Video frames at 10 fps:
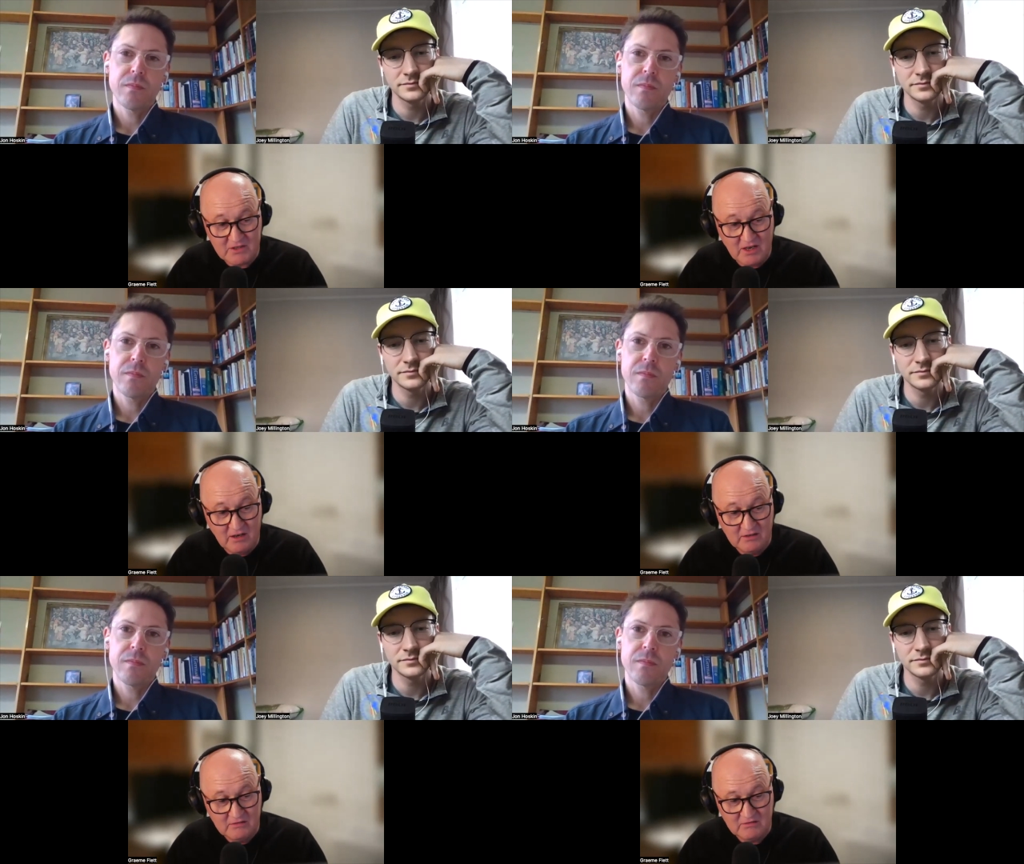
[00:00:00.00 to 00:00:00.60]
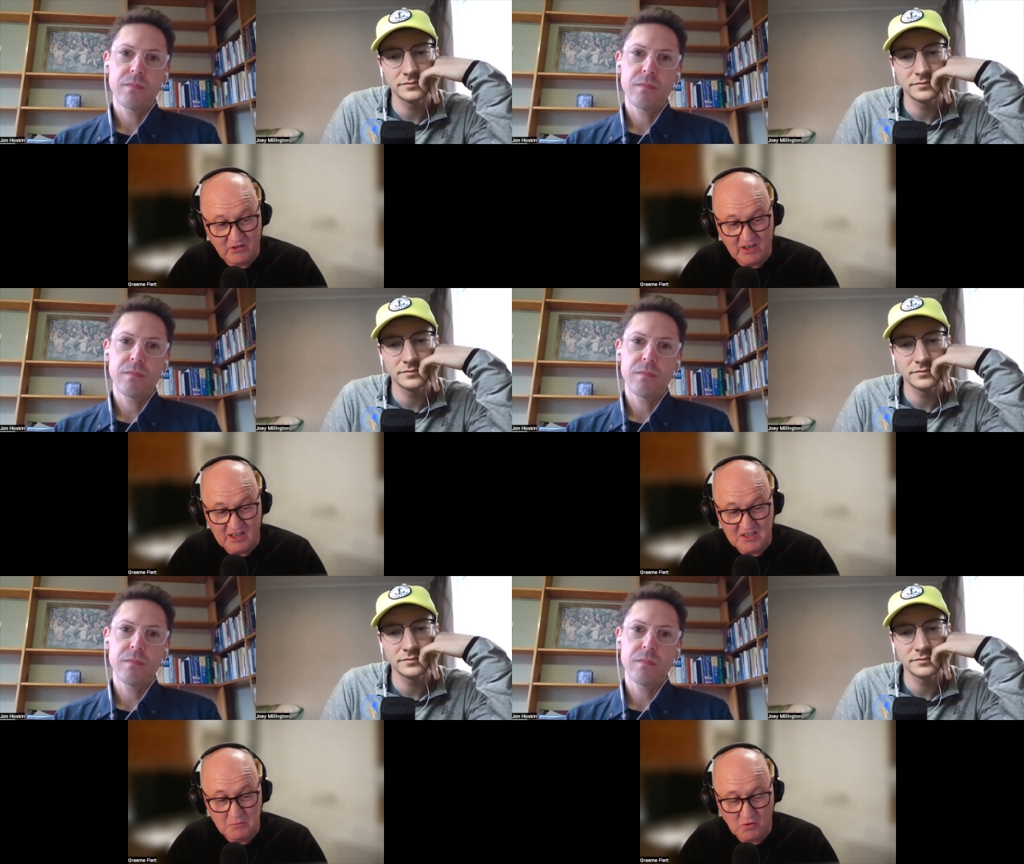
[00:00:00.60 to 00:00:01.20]
Speaker 1: now. Not an
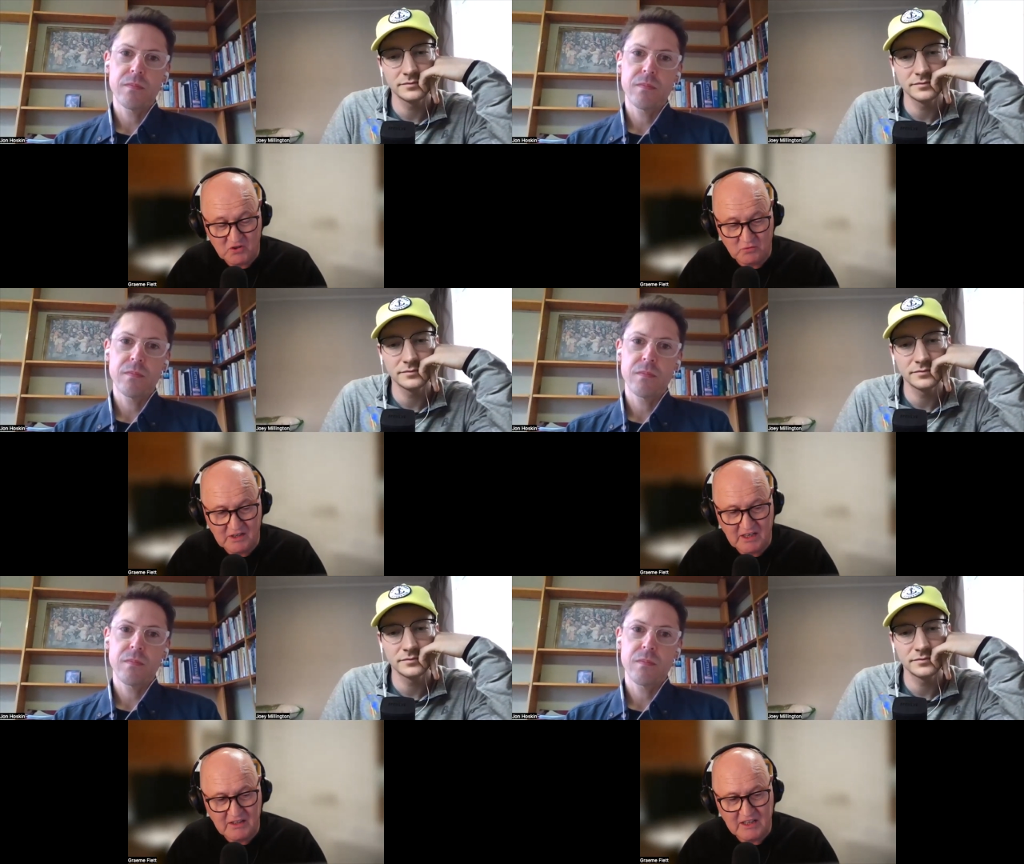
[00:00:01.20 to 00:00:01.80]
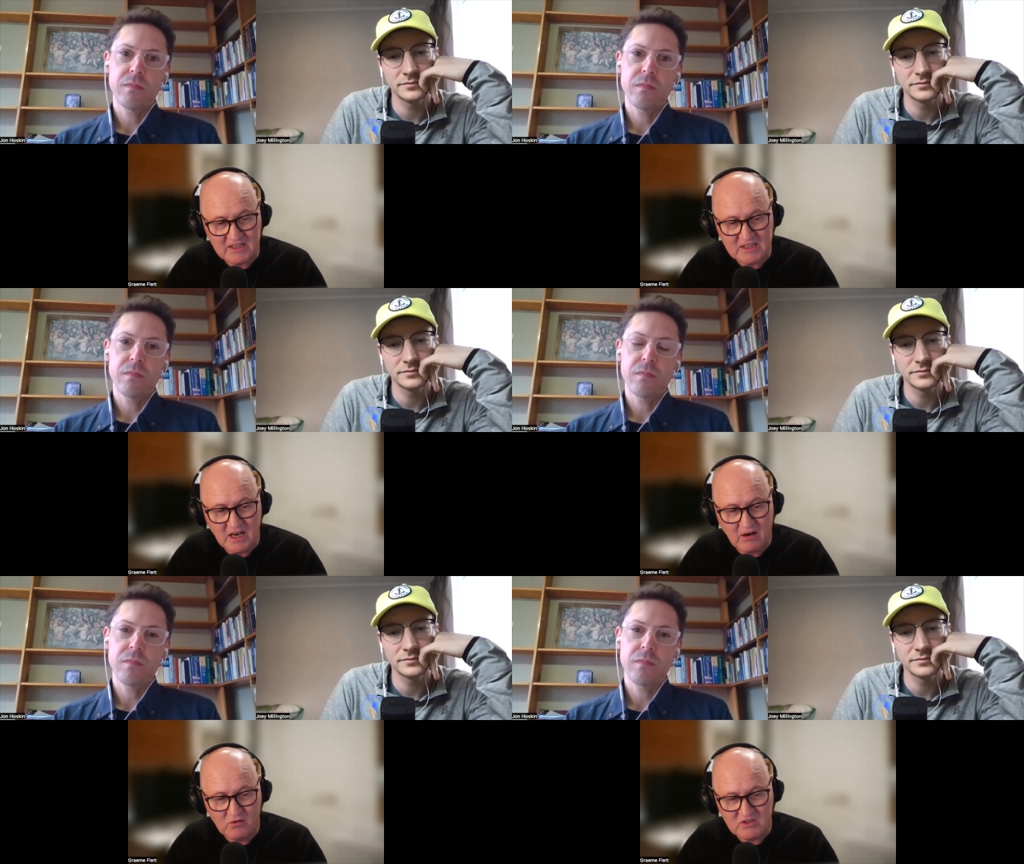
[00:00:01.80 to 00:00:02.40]
easy book to read. That's
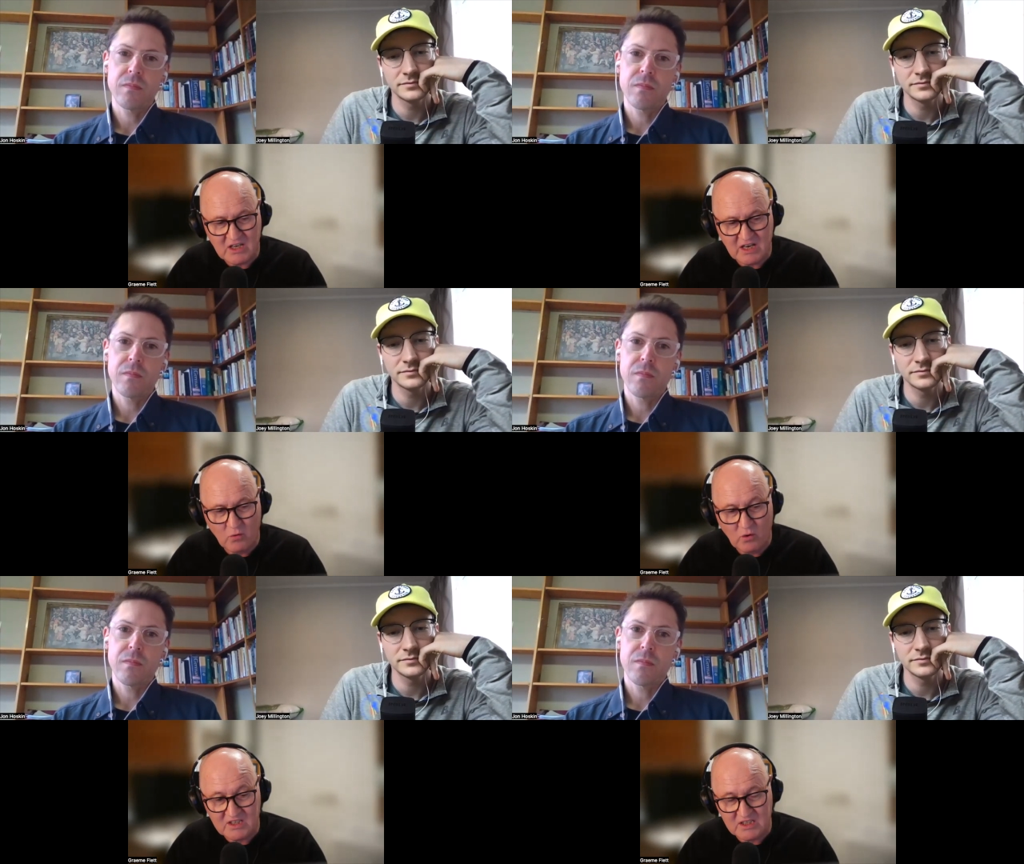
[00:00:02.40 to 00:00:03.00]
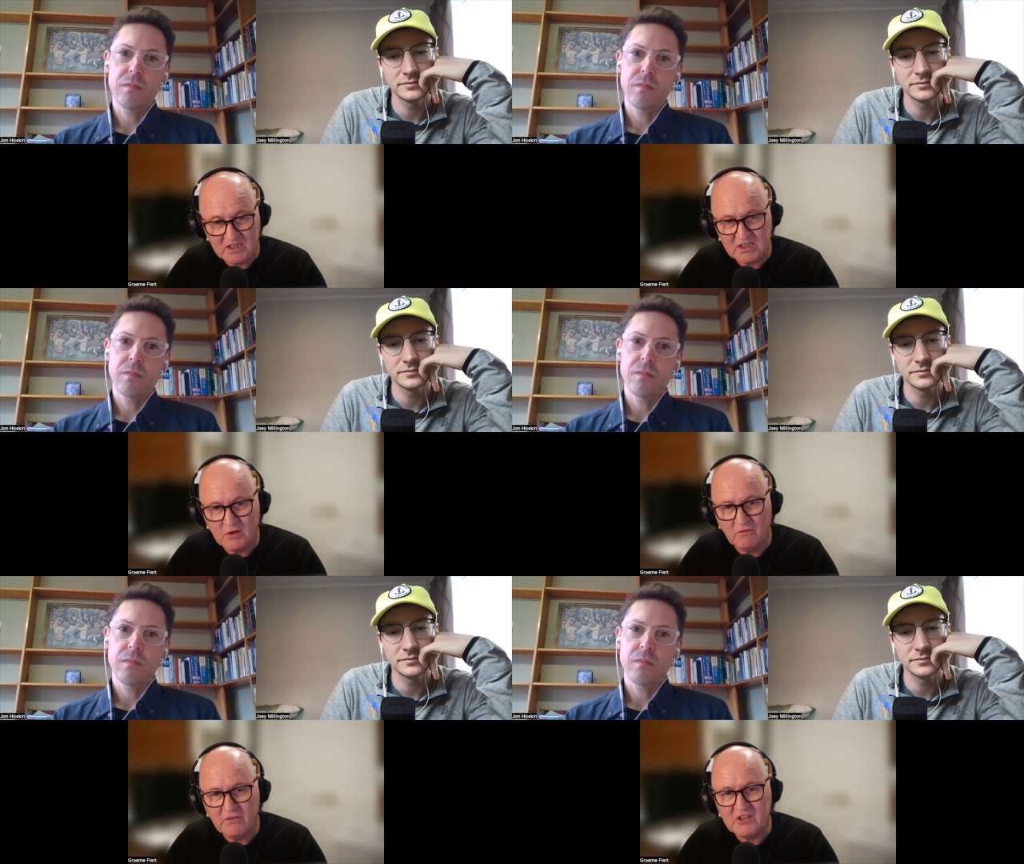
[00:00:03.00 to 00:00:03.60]
uh, Saint Augustine's
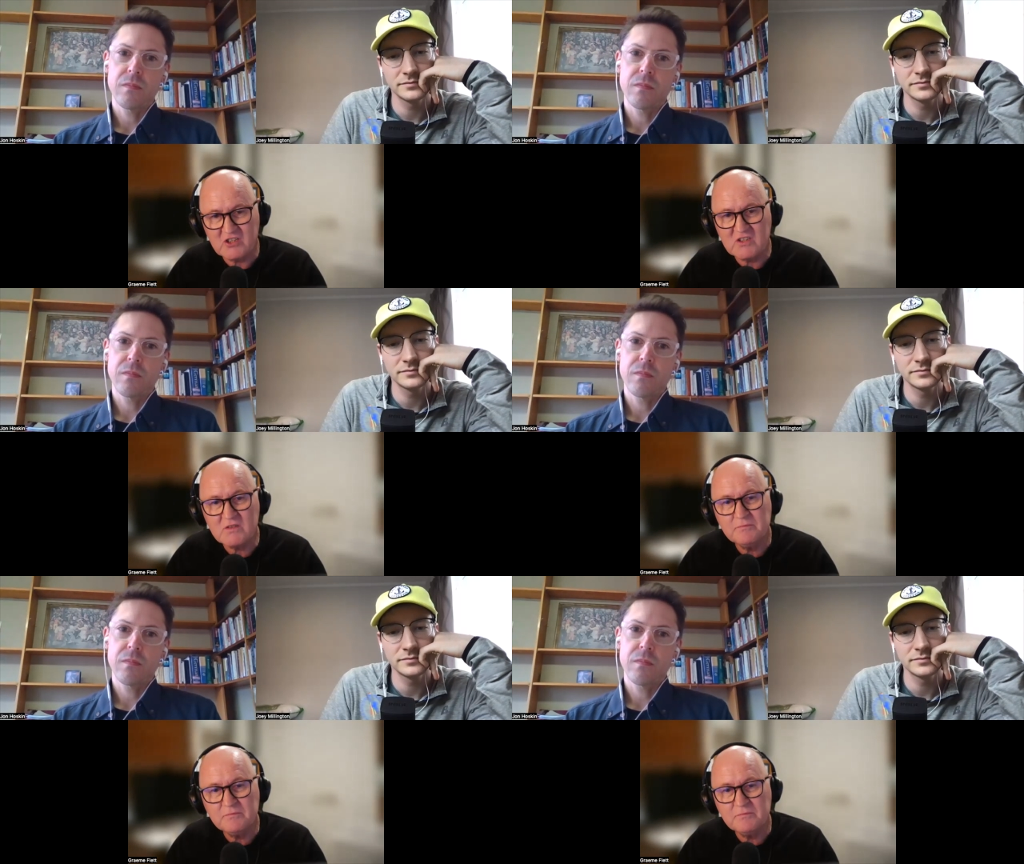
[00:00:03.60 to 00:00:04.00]
Confessions.